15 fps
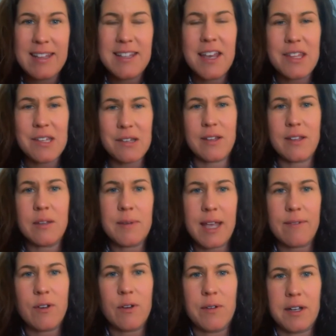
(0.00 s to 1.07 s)
The other thing that we
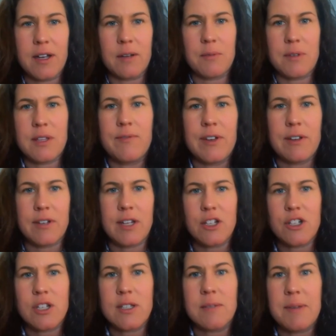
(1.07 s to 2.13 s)
have going on with the
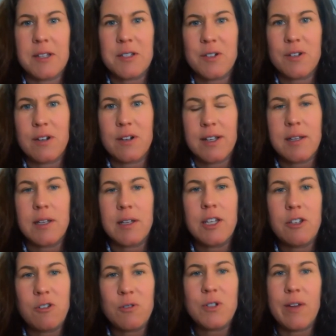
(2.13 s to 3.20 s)
foundation semester is a
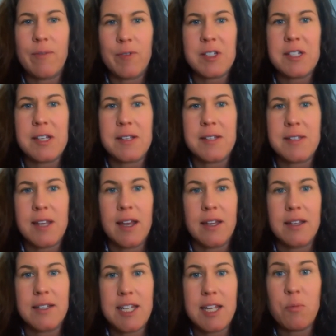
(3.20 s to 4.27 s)
huge emphasis
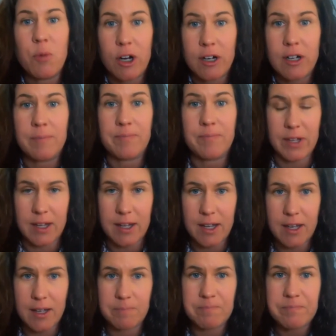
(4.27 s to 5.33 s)
on teamwork
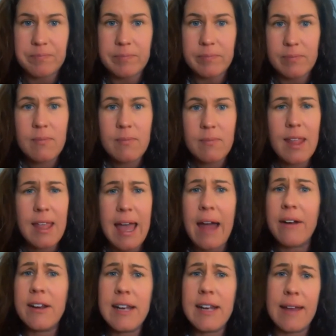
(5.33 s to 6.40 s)
and
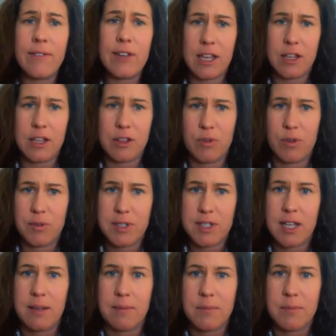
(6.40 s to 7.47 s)
how to navigate through those
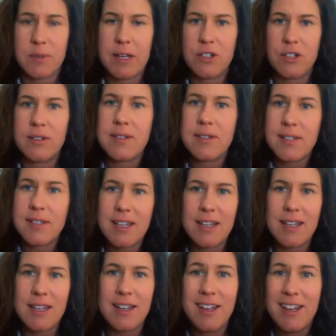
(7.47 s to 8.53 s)
teams because you'll
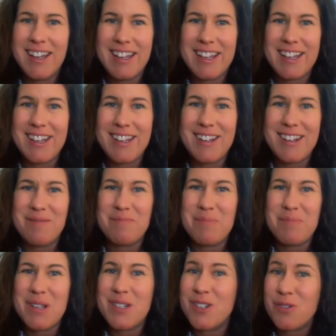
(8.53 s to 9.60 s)
see in
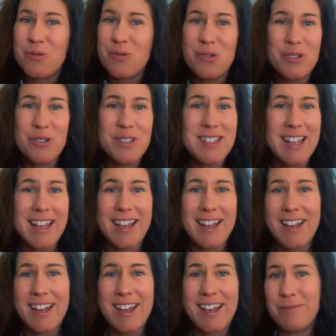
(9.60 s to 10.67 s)
business schools
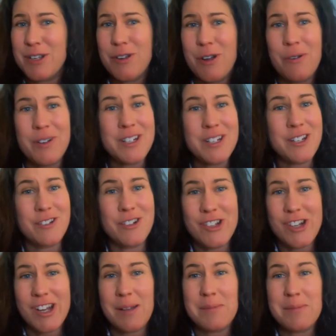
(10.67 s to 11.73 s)
and when you go into your
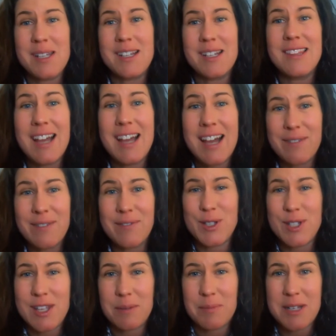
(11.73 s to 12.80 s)
jobs, a lot of it
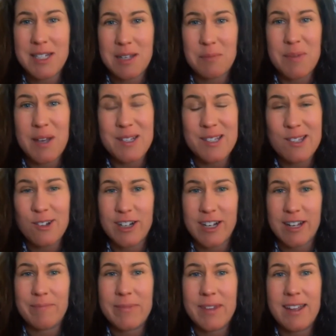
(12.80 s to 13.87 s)
is going to be team-based
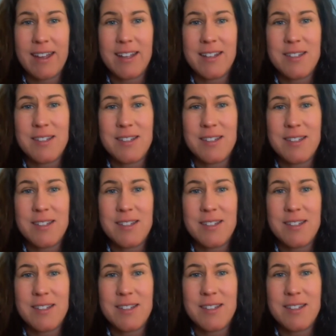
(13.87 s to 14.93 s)
learning. And
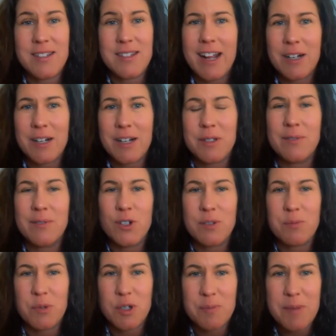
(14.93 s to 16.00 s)
learning how to interact with
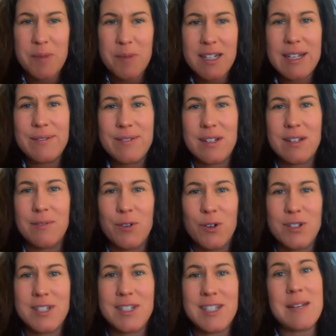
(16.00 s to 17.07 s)
diverse perspectives and
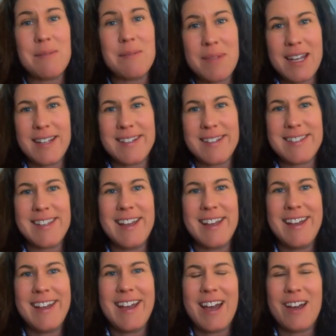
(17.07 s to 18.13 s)
diverse teammates,
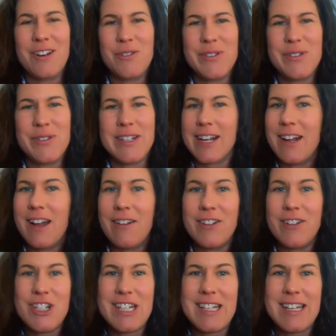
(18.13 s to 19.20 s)
how to use the
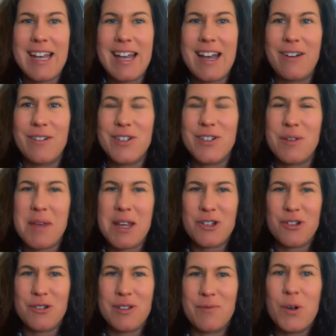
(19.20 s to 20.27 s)
technology, how to make
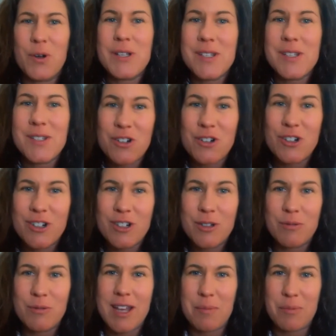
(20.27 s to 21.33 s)
sure that voices are
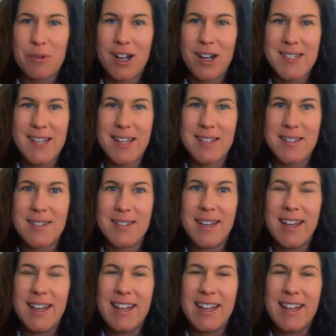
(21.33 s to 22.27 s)
heard through that process.